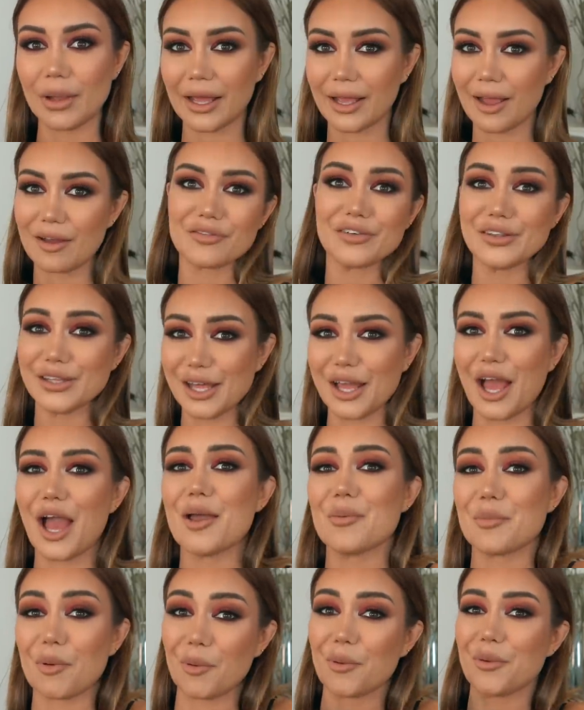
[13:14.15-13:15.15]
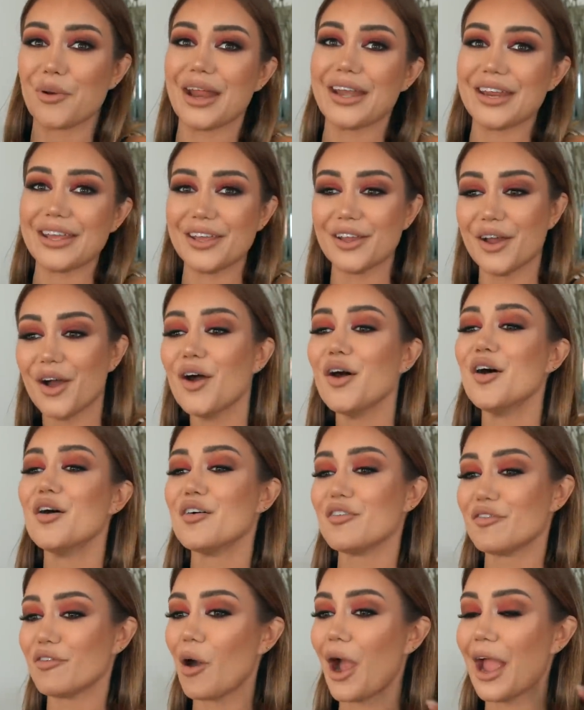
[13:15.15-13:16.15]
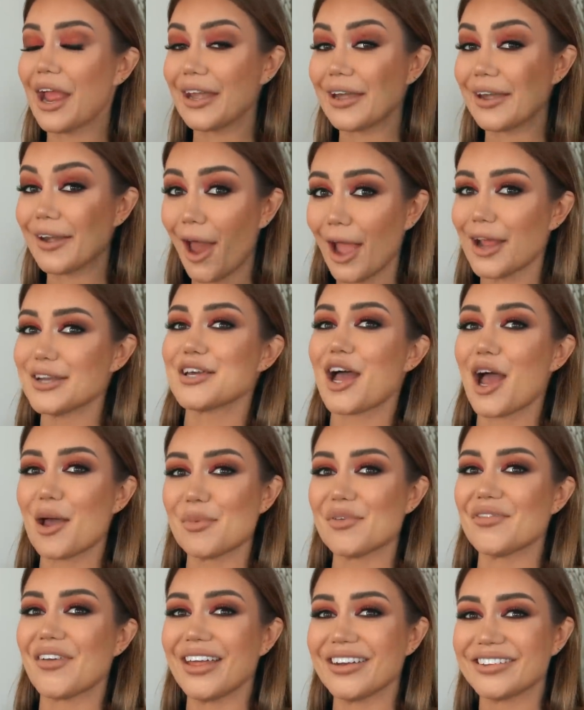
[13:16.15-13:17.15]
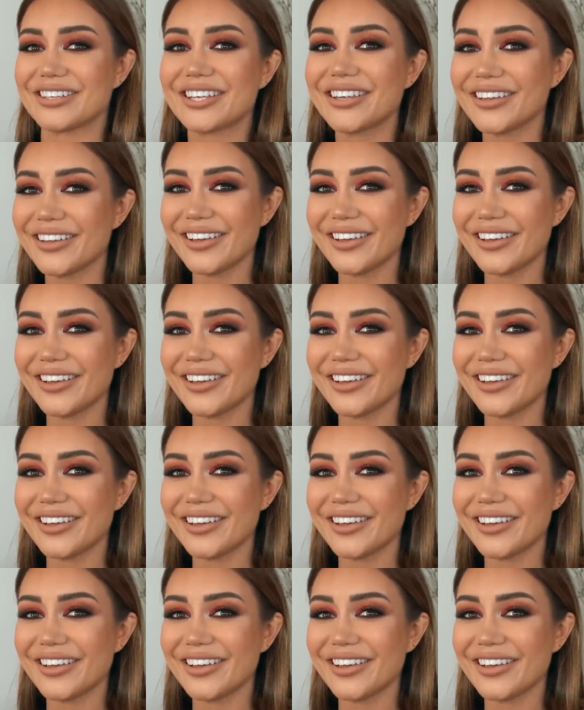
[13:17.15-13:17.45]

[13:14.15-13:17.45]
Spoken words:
Like I feel like I am ready for a nighttime event.